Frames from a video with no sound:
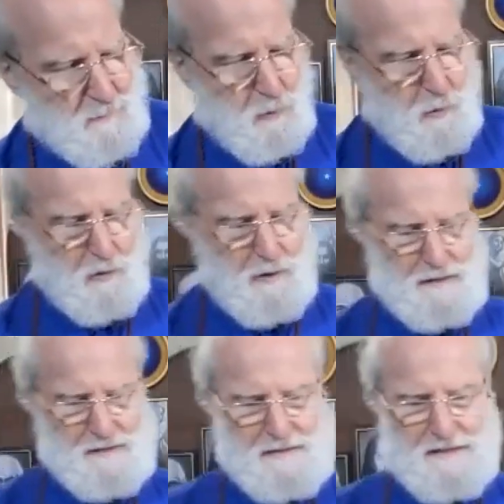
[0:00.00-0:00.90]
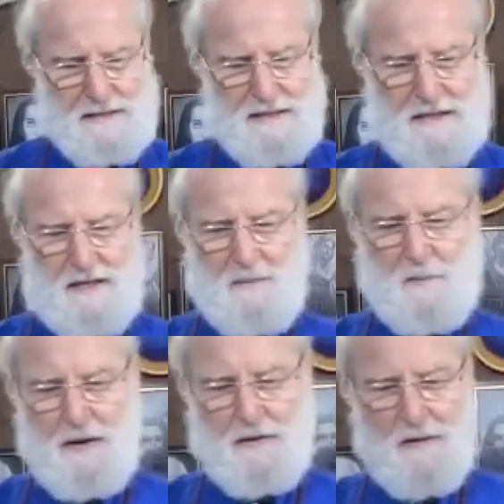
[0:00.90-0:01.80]
pour unceasingly
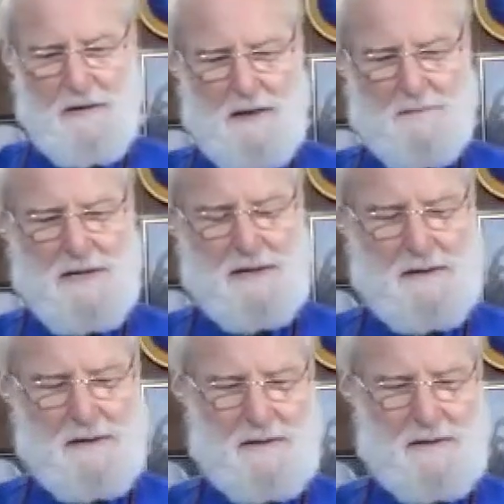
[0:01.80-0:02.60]
upon all I meet.